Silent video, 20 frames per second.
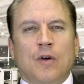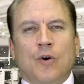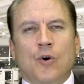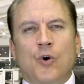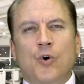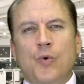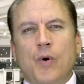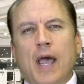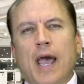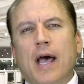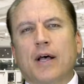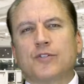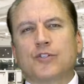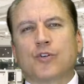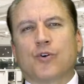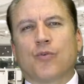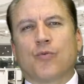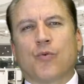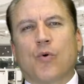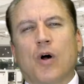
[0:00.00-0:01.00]
Who has
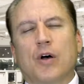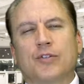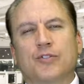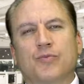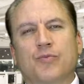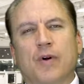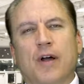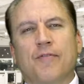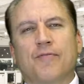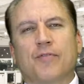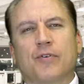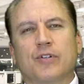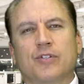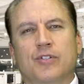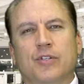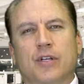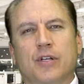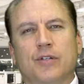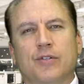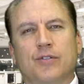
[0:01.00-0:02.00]

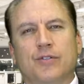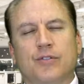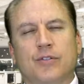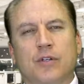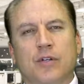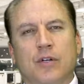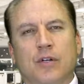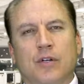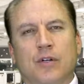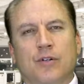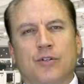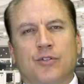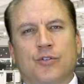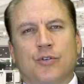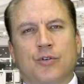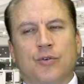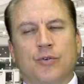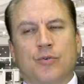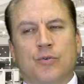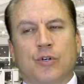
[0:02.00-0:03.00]
cross-references
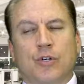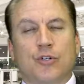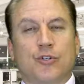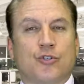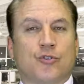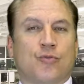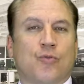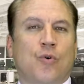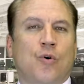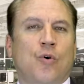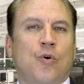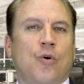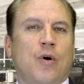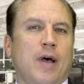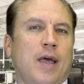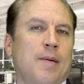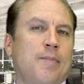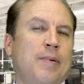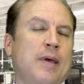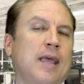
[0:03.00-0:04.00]
to control
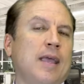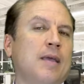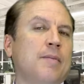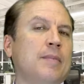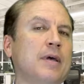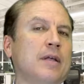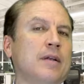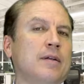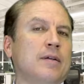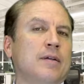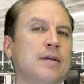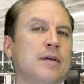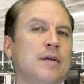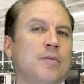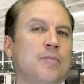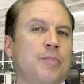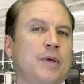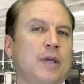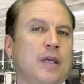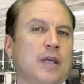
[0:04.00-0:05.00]
a payment
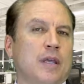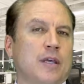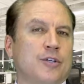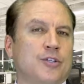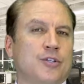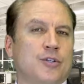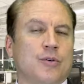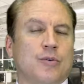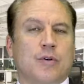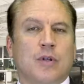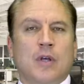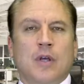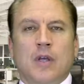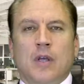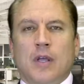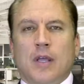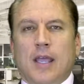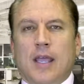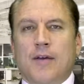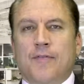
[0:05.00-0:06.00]
being issued?
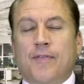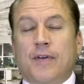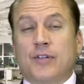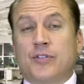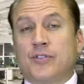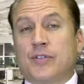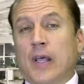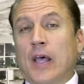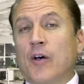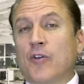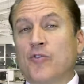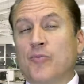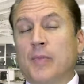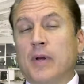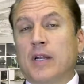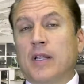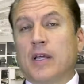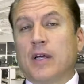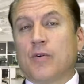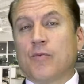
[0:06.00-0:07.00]
If a
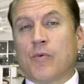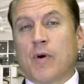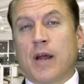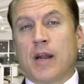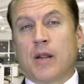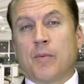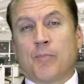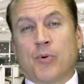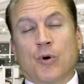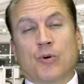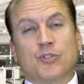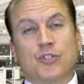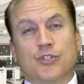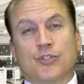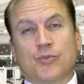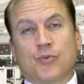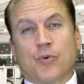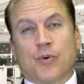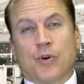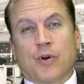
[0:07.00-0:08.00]
salesman can write a
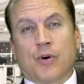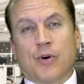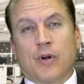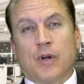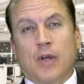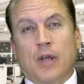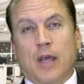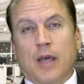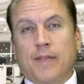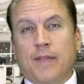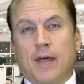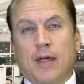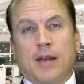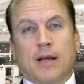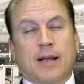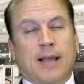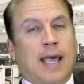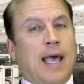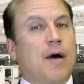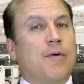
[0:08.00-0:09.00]
purchase order and then
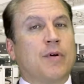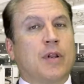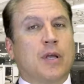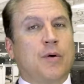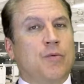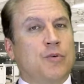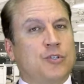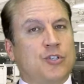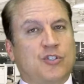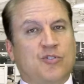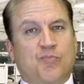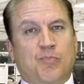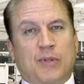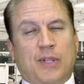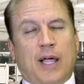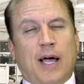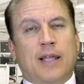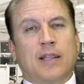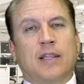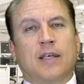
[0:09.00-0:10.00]
accounting will just
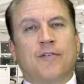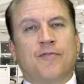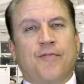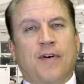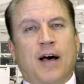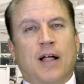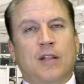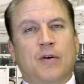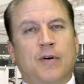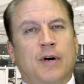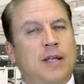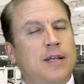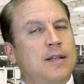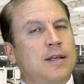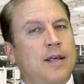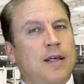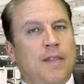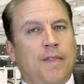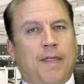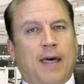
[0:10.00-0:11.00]
blindly follow it,
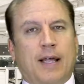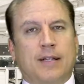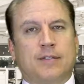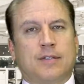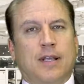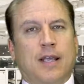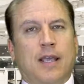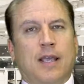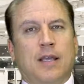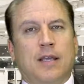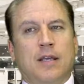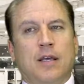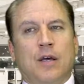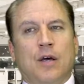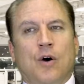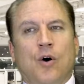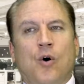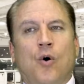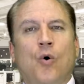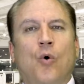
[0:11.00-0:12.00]
that's a
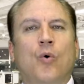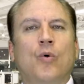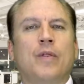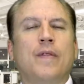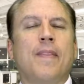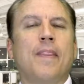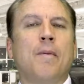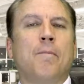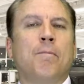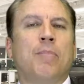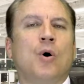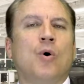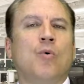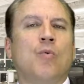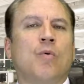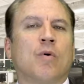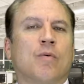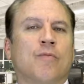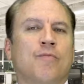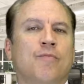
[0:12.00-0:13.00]
hole in the boat
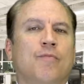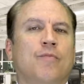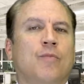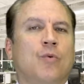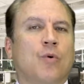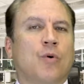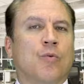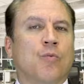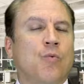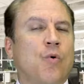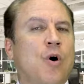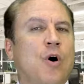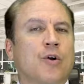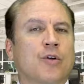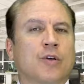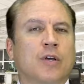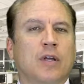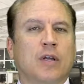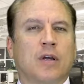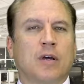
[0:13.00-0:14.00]
where
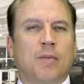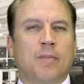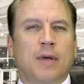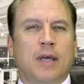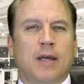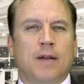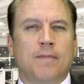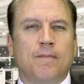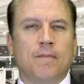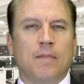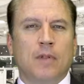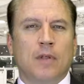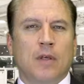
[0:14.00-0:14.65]
water can come in.